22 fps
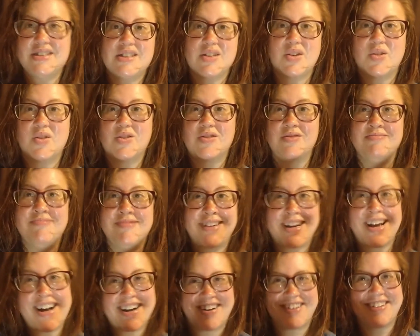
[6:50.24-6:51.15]
So
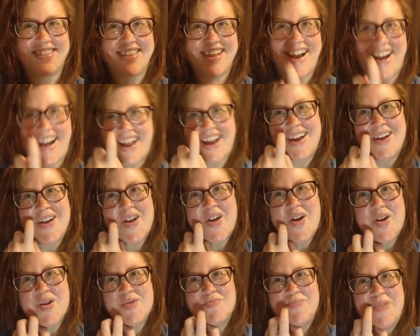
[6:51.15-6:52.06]
not good lighting,
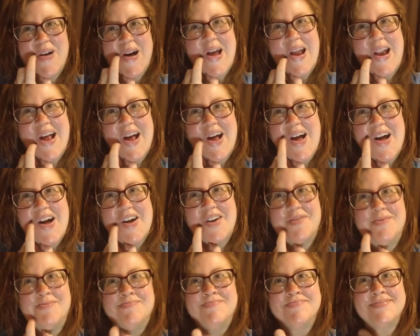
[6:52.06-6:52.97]
but
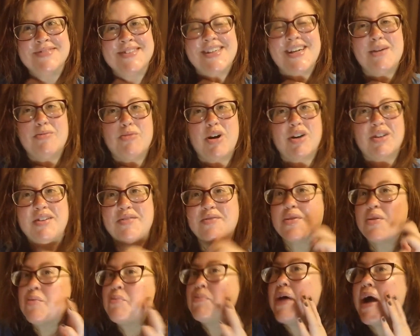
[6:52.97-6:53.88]
um, I'm all
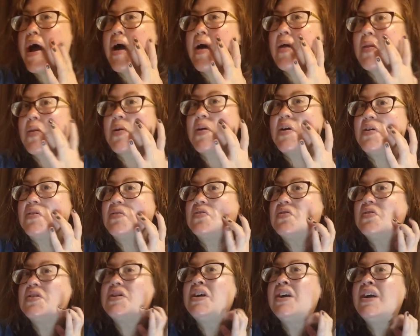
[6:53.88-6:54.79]
clean from the bath. I
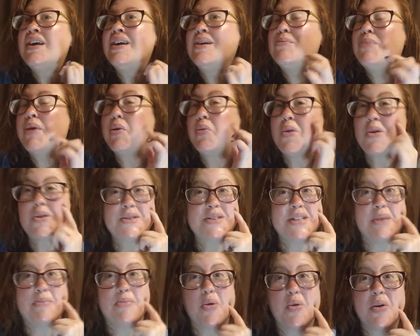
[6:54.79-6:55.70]
have my
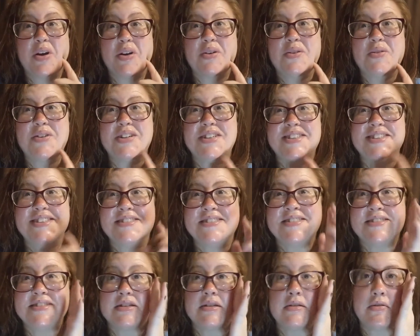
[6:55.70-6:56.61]
rosehip oil, which
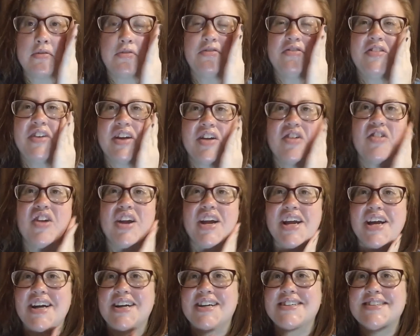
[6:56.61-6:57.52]
is
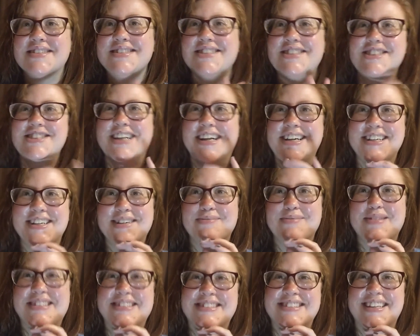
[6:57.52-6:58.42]
very uh, shiny
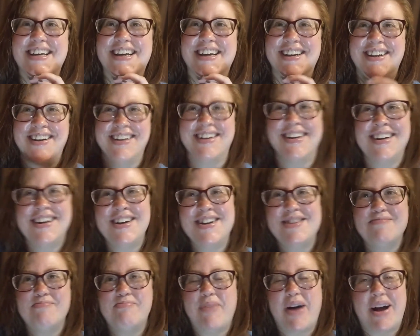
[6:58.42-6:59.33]
on my skin,
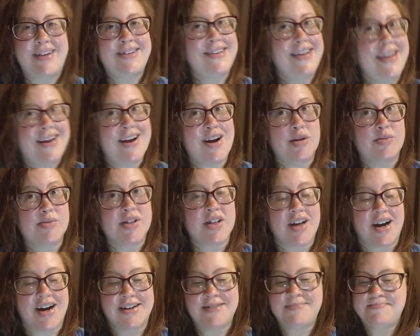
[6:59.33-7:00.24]
but it helped
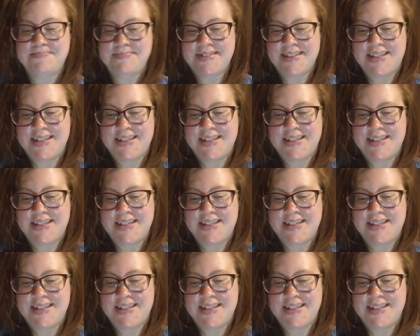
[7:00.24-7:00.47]
a lot.